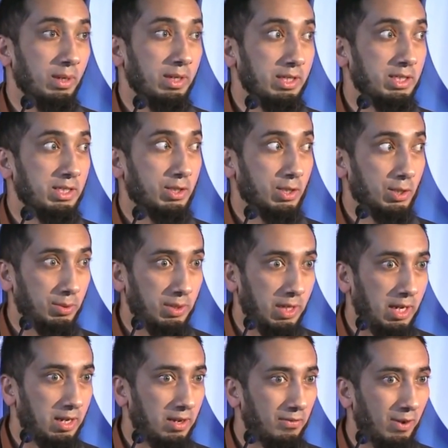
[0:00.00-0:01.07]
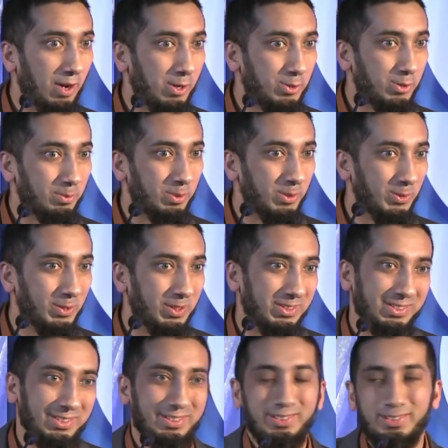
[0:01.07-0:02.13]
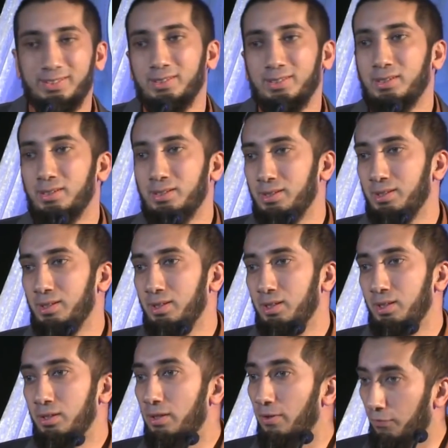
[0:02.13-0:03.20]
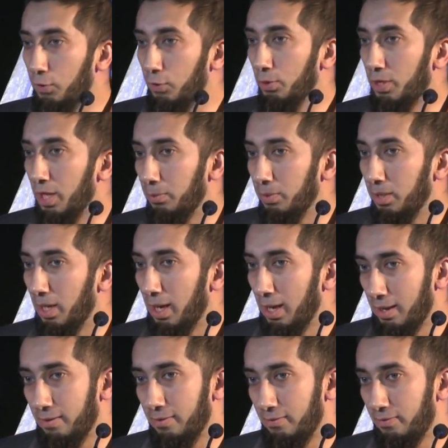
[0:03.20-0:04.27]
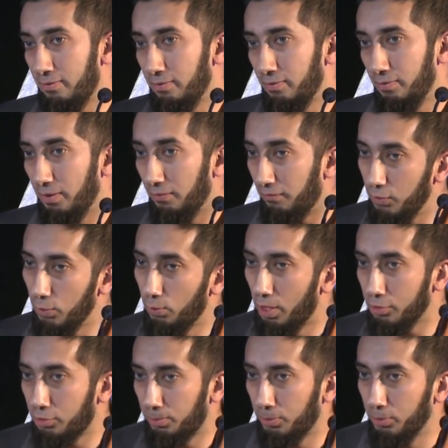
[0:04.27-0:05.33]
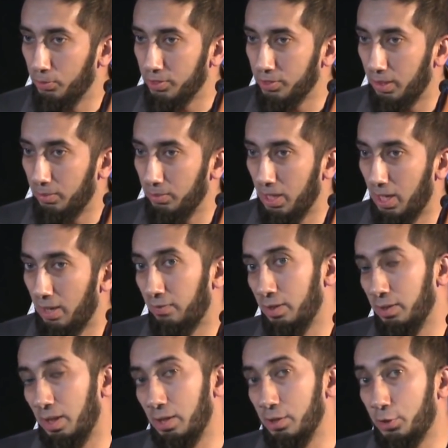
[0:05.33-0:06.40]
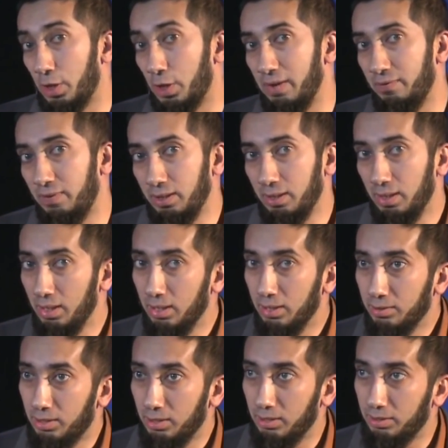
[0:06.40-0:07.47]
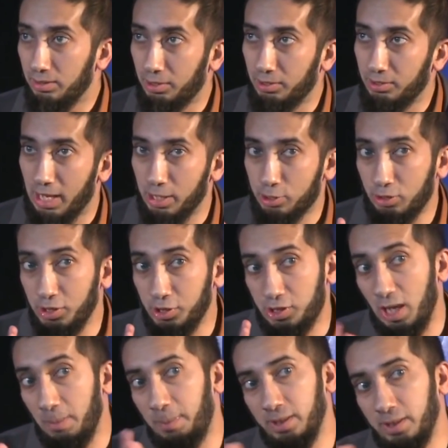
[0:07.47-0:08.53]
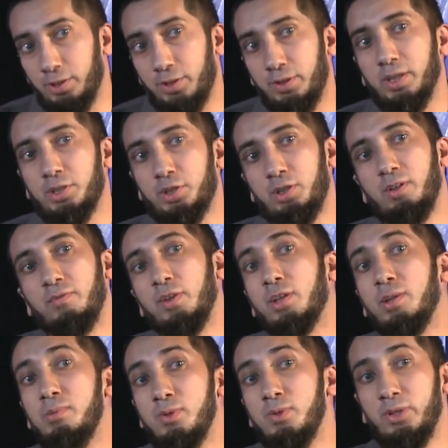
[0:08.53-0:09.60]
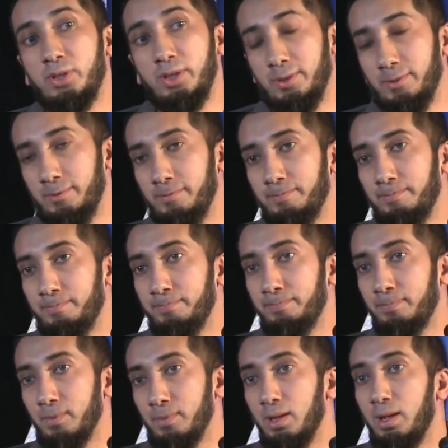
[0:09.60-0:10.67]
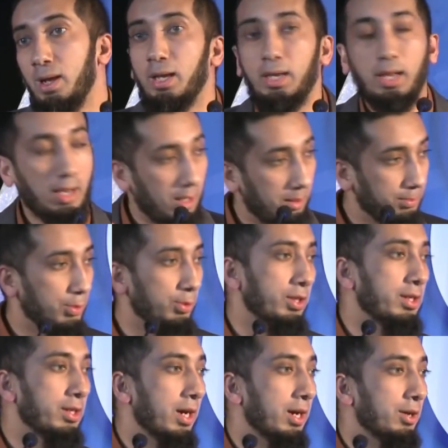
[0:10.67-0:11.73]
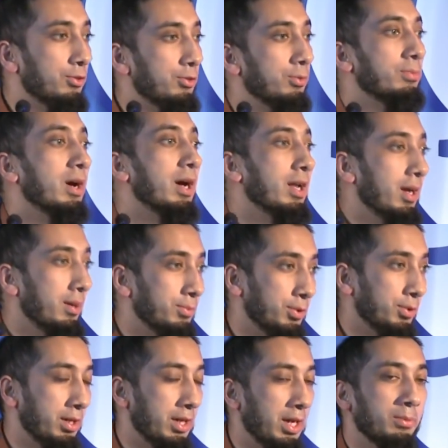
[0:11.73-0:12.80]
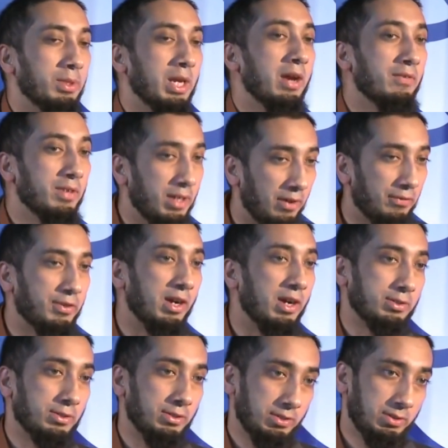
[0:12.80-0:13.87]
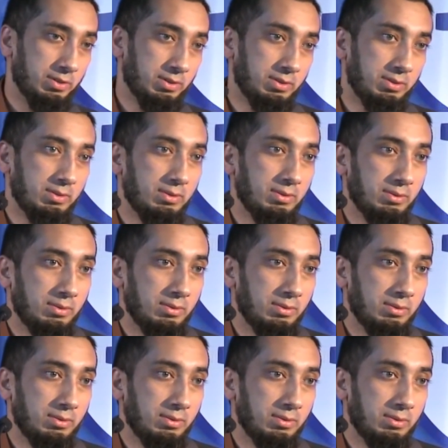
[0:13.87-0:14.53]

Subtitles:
The Ummah needs creative entrepreneurs. The few entrepreneurs that we have are driving, they're actually shaping the direction of the community. Alhamdulillah, thumma alhamdulillah, we have enough doctors.